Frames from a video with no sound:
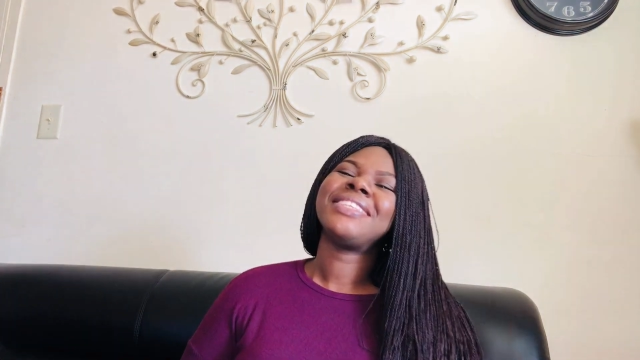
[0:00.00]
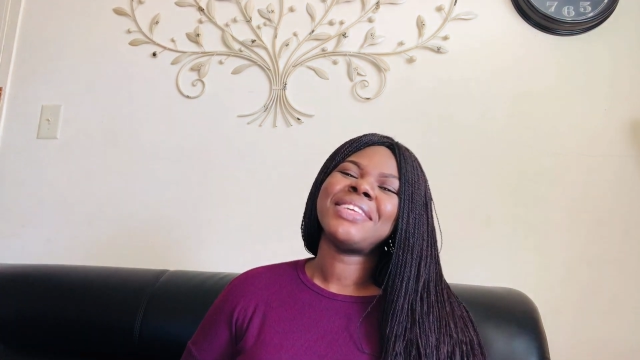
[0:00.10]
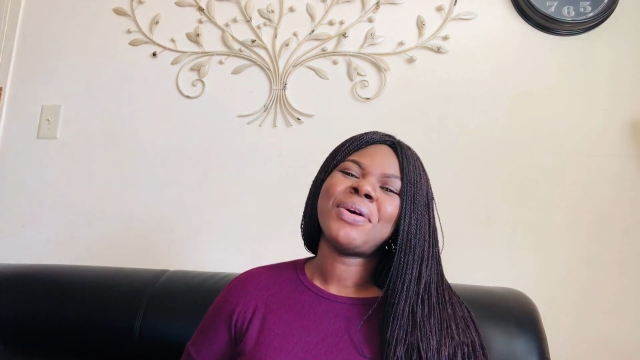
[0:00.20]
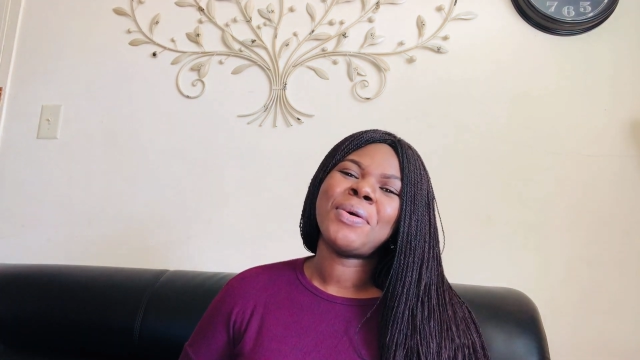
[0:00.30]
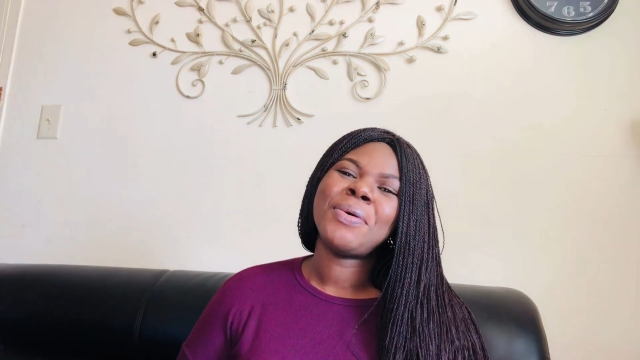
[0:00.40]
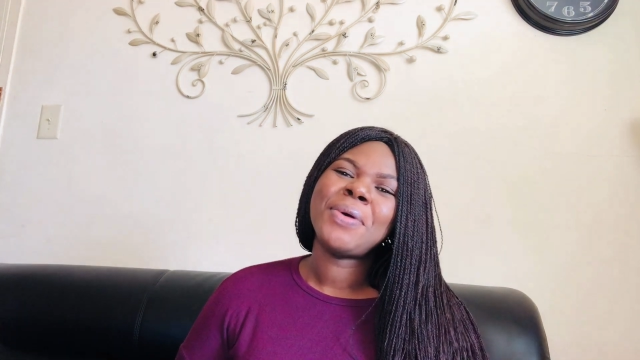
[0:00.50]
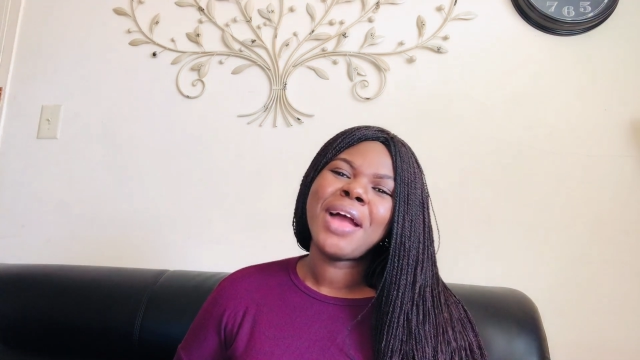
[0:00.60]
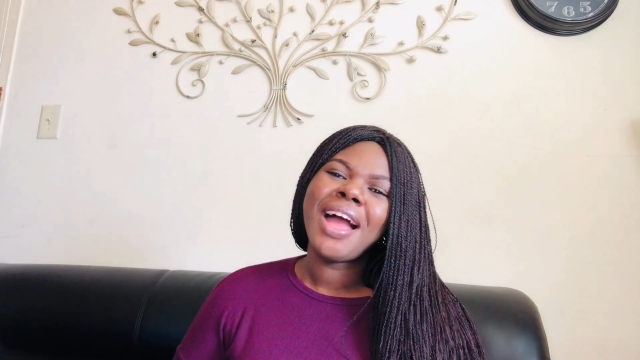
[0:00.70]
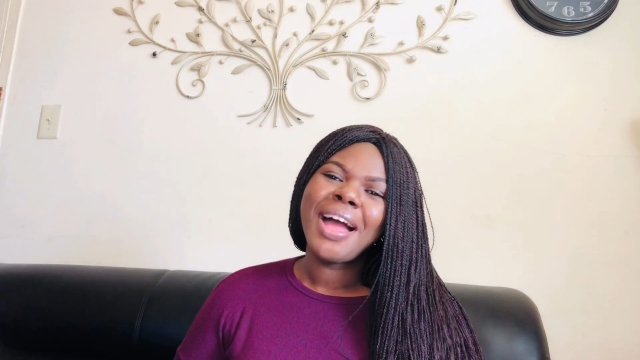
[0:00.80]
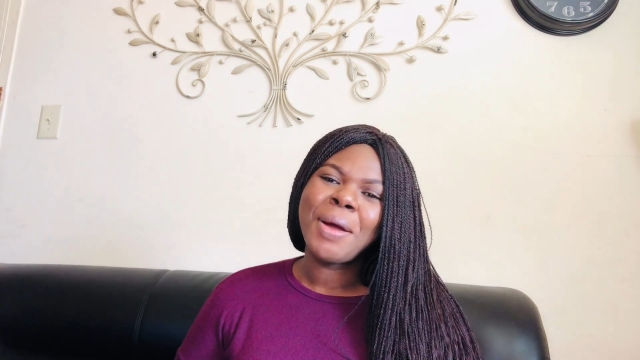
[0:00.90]
So
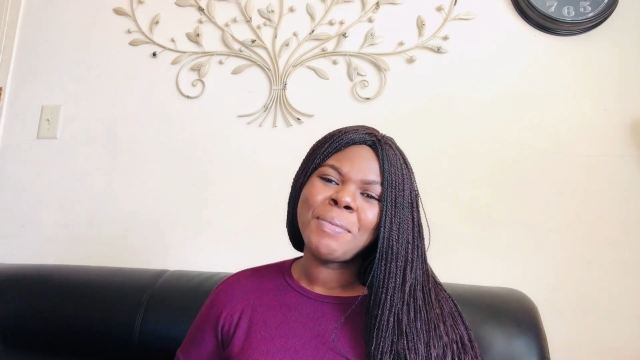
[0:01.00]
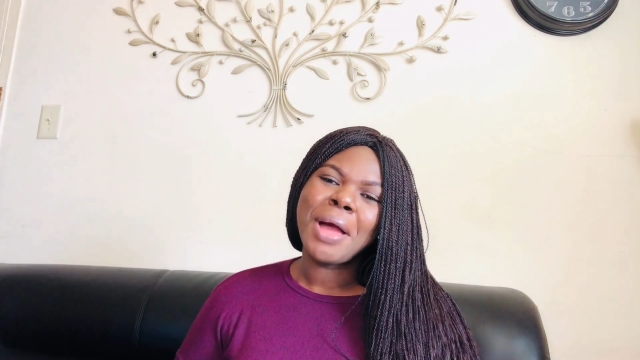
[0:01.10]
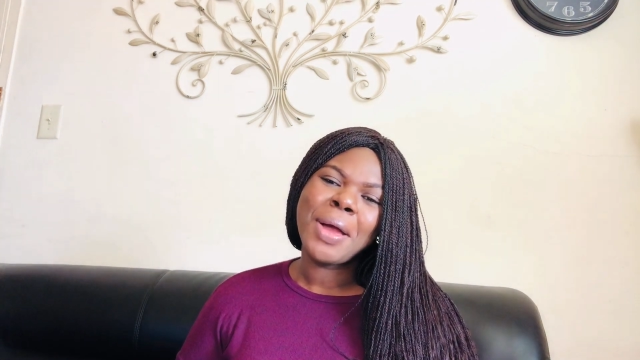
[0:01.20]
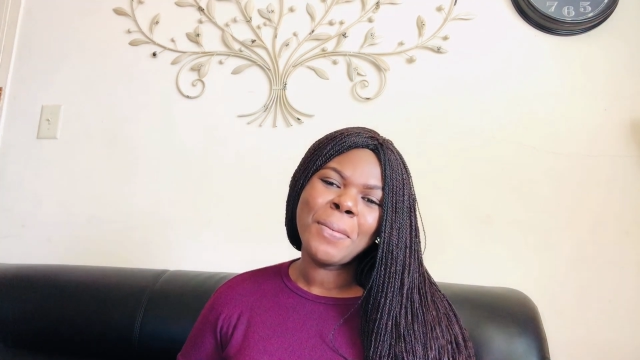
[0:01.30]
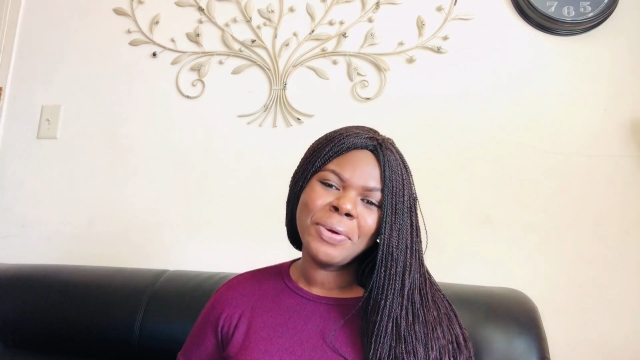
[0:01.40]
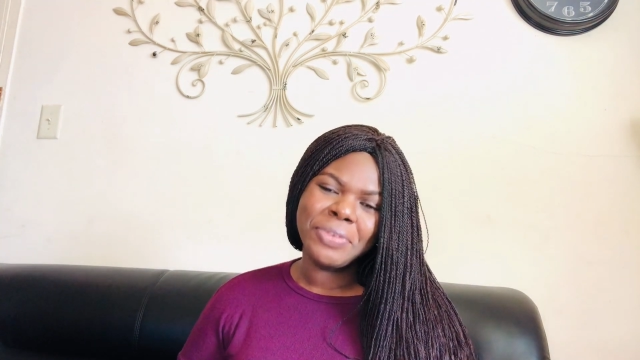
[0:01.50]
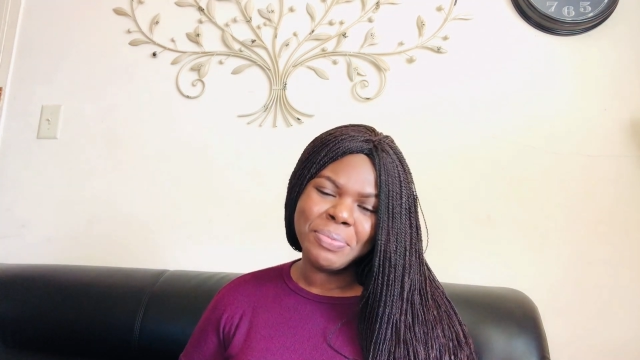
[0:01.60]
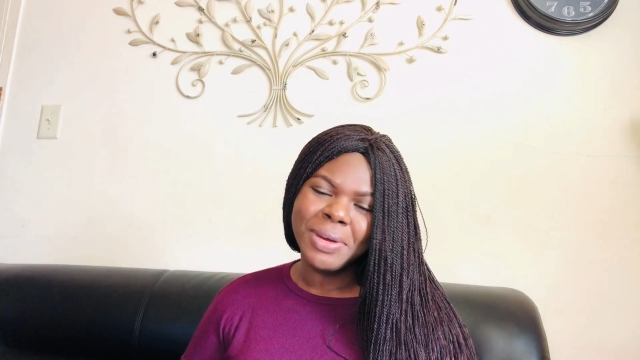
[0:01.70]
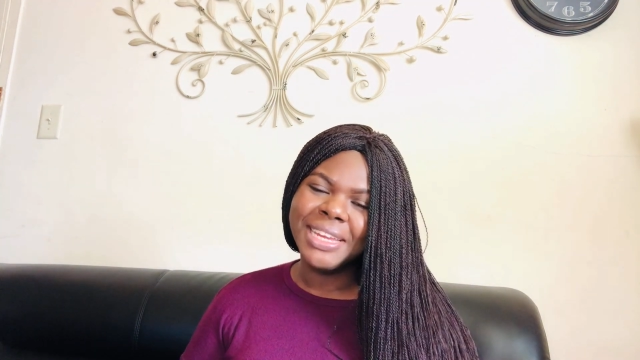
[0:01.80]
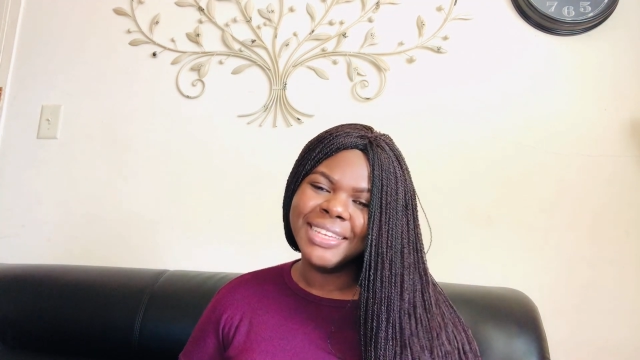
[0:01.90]
I hope
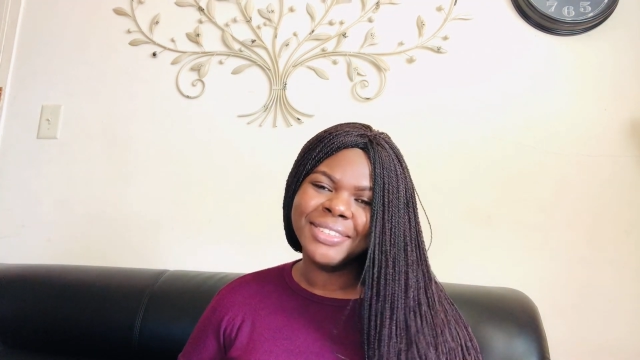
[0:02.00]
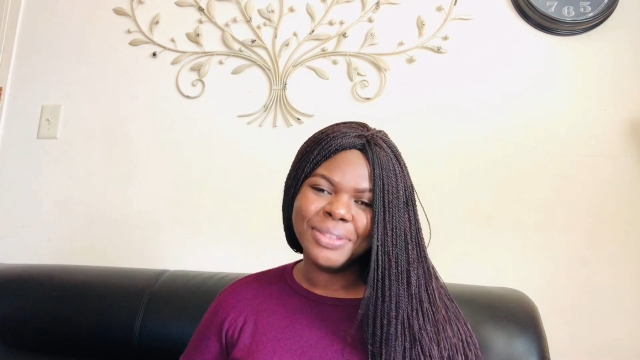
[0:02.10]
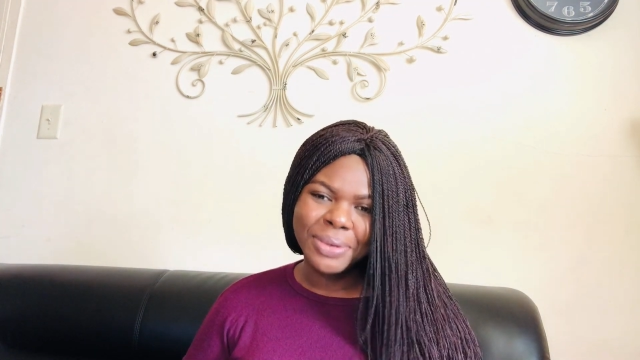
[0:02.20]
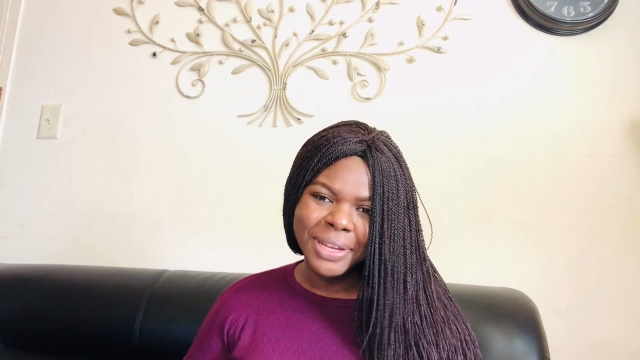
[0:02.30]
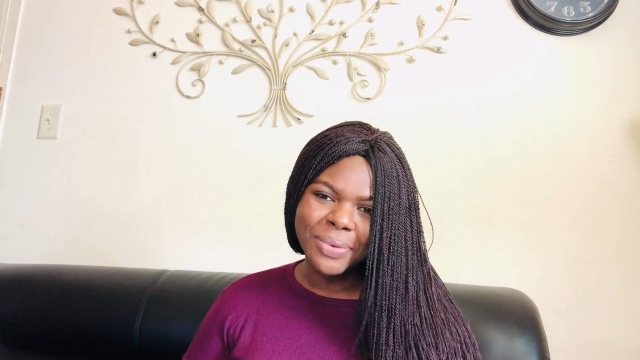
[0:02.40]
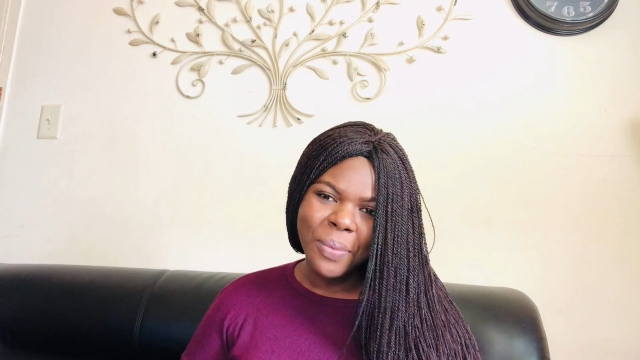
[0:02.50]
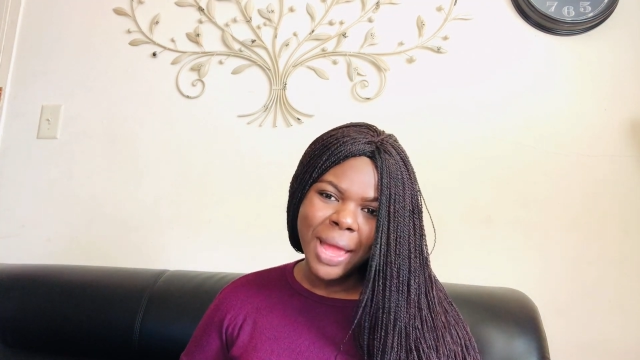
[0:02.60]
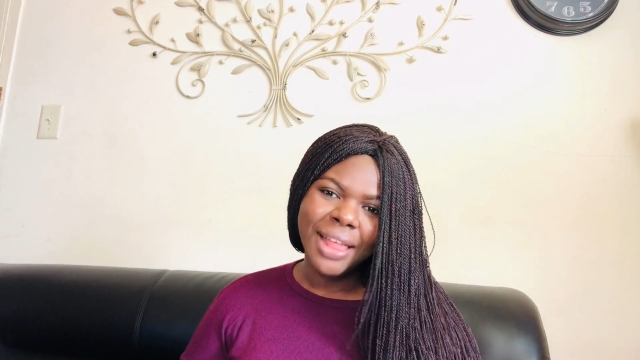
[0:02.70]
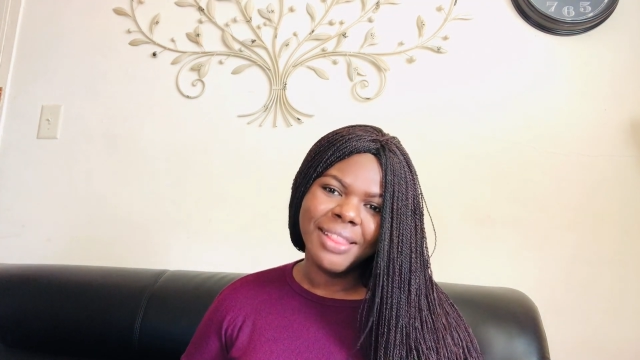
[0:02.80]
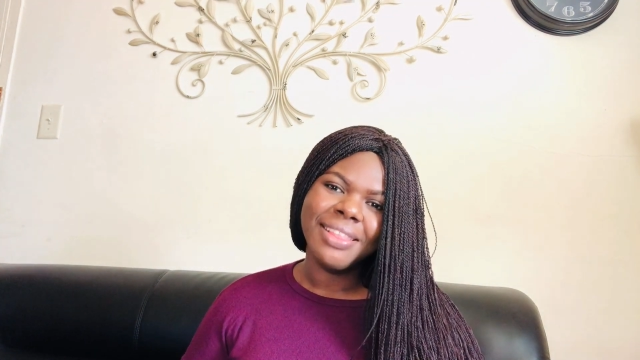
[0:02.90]
everybody's doing
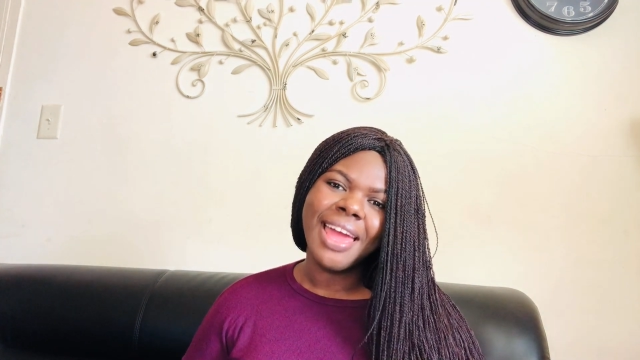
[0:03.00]
well,